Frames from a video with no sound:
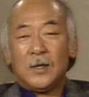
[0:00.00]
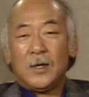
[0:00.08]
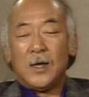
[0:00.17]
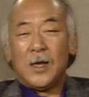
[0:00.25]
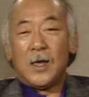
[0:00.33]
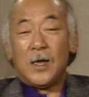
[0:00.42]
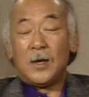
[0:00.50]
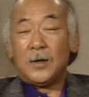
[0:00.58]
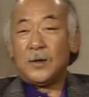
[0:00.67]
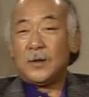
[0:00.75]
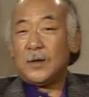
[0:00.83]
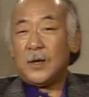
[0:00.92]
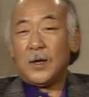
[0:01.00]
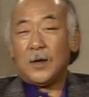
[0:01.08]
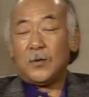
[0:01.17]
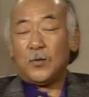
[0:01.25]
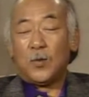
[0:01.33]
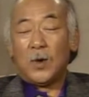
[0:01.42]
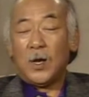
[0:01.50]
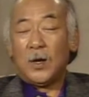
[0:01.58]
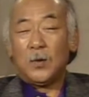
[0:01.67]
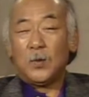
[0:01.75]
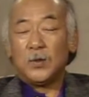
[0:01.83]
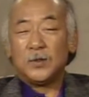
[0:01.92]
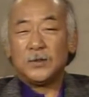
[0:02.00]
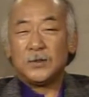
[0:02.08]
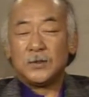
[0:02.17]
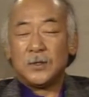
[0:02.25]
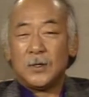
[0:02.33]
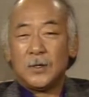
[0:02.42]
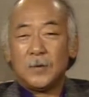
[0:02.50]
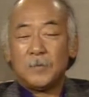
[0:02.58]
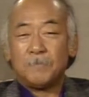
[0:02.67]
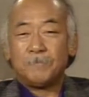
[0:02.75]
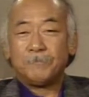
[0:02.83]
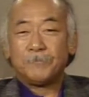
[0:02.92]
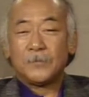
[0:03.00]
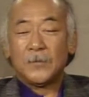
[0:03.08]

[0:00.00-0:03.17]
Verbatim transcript: and, and while it was um,